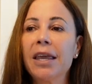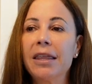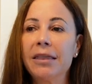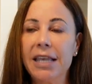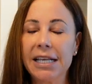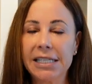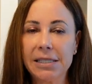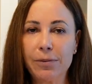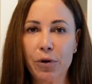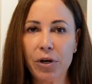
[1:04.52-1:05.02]

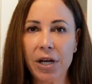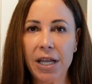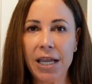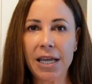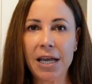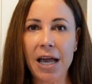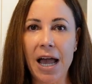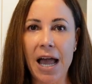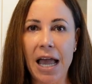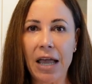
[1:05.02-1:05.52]
this
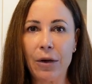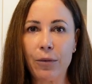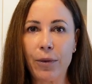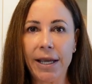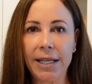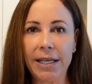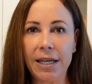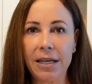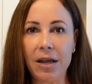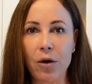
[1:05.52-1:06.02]
morning I
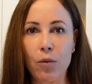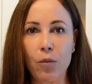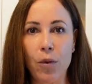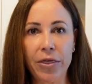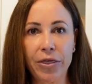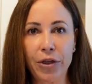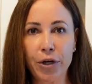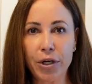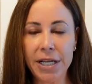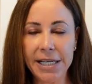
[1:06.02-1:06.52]
weighed in at
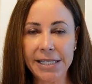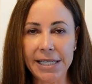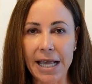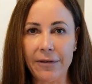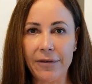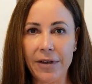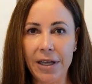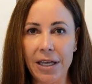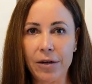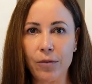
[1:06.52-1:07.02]

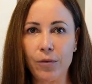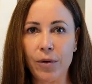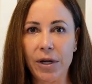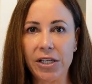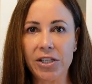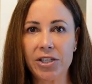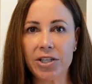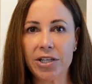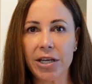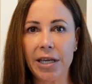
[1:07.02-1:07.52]
137,
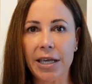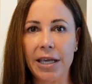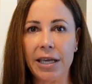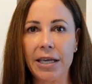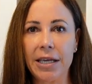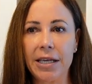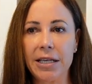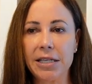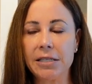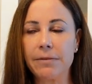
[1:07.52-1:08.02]
which
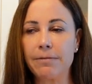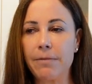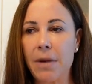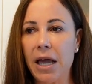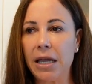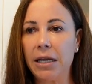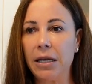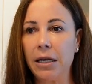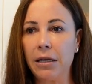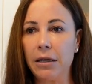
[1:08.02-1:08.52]
is
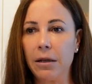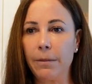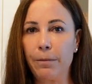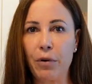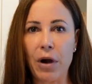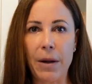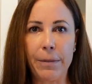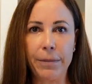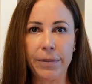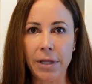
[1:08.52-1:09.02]
my
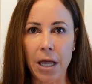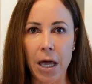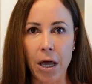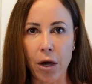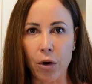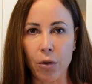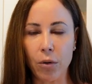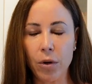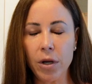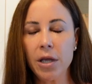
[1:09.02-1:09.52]
prep
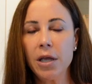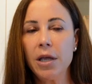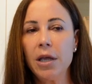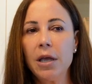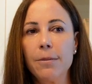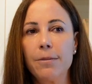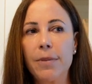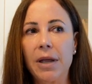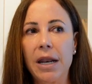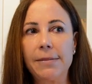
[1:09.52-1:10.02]
low,
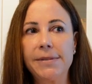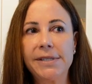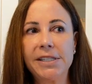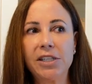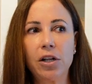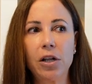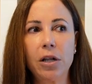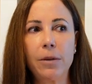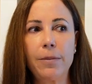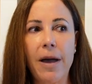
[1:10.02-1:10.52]
but I'm
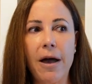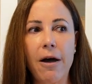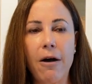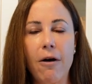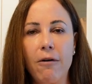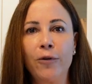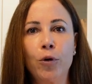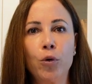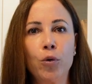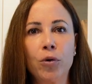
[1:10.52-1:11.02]
still
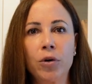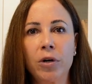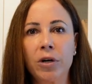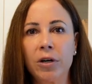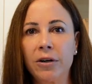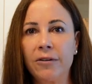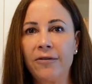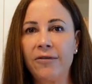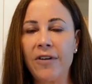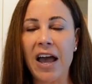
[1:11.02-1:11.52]
about
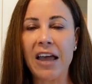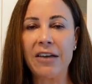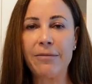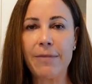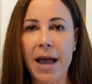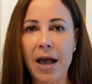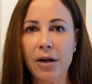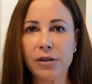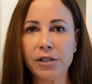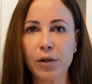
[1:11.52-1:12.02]
four or five
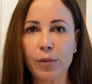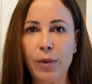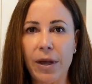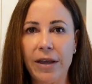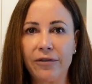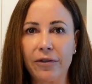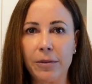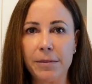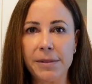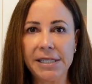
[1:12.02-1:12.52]
pounds
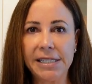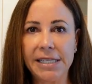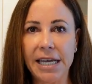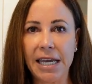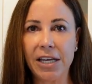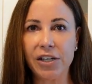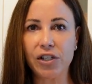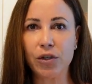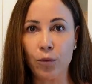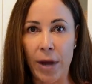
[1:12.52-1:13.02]
away from
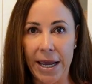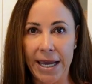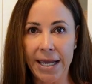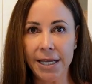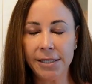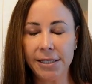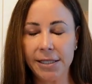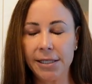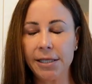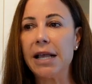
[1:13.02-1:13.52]
stage
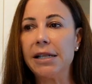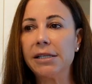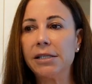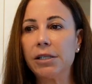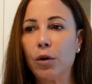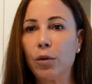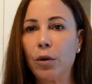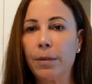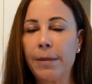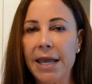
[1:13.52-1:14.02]
weight. And
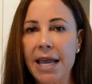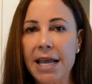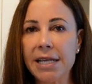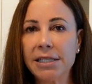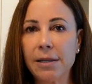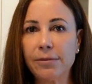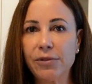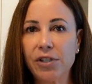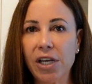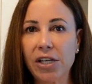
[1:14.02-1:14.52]
so we're making
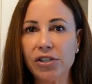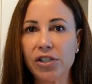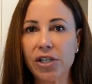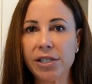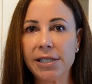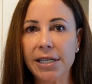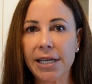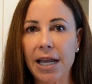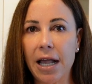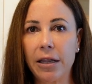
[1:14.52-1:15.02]
some
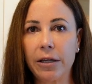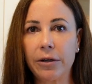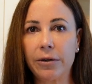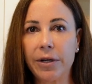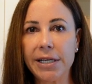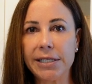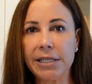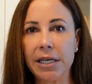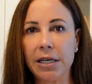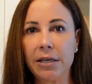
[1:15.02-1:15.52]
changes to
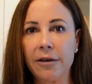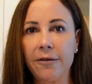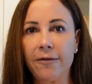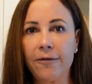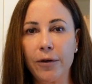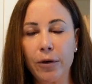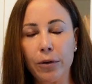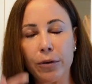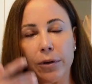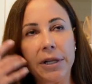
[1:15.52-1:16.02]
calories and
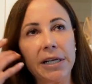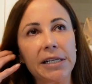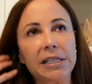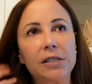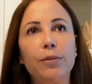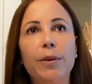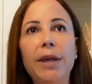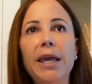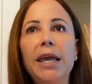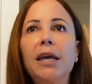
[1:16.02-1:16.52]
food
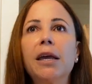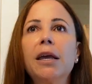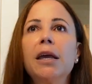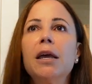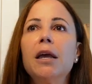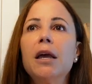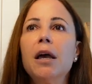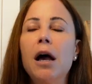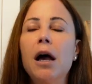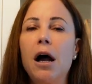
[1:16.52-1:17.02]
this week
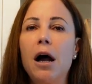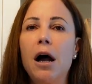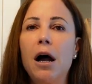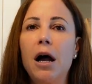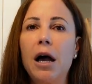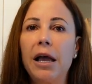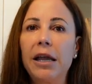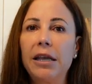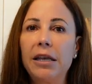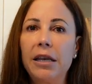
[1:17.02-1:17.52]

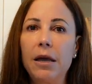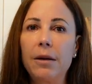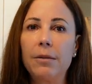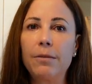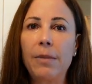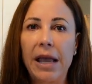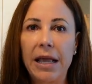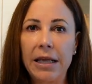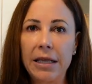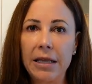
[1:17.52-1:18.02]
on
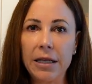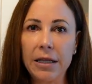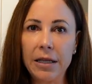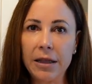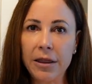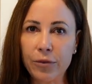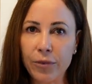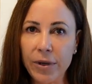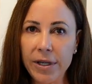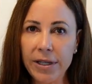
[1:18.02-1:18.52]
my
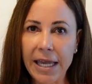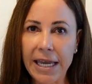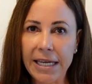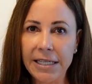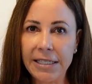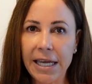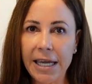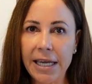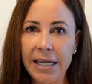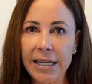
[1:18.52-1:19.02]
three leg
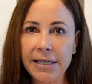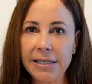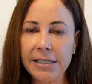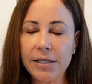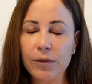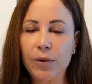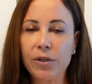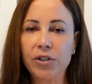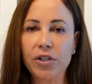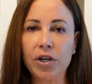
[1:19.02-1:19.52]
days,
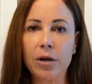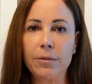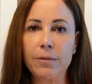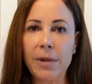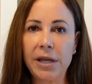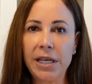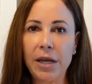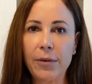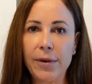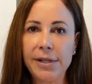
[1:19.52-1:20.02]
which are
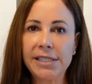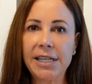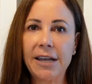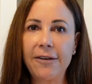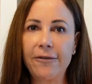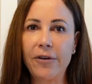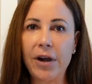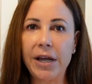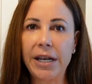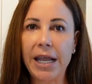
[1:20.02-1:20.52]
Monday, Wednesday,
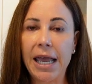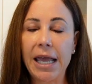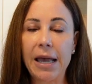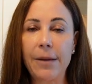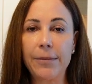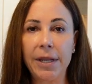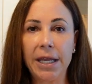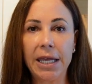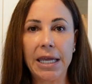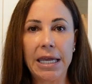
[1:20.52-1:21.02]
Friday,
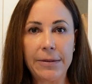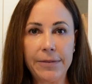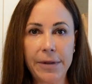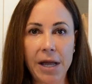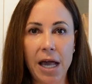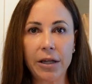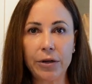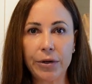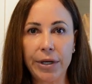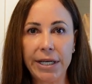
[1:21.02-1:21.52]
I'm going to keep
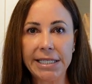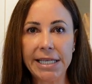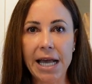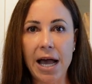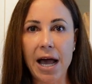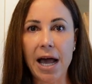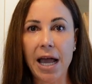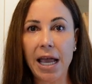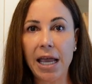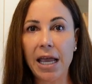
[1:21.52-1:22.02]
calories
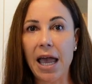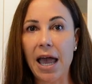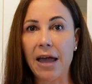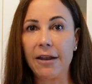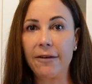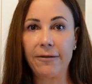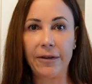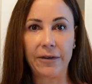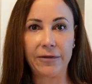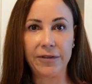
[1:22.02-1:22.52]
high
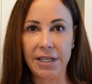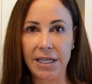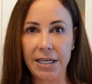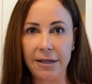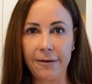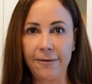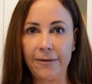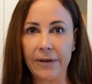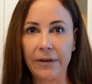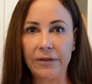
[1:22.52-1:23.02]
at
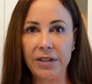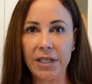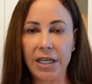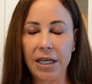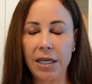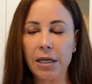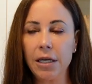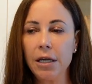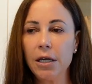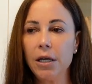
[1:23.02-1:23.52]

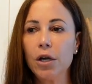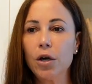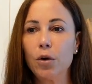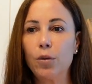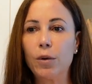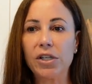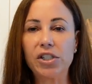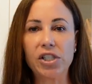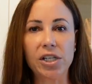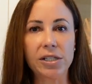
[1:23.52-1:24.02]
1550,
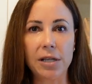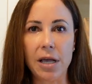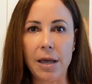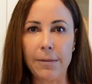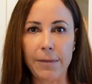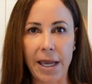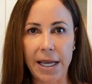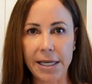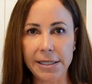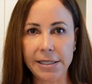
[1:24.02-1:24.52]
which is
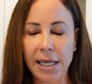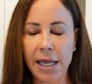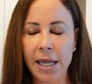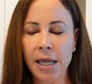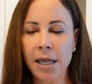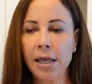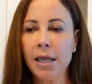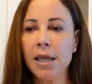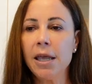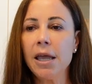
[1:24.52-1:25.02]

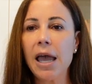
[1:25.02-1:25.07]
amazing.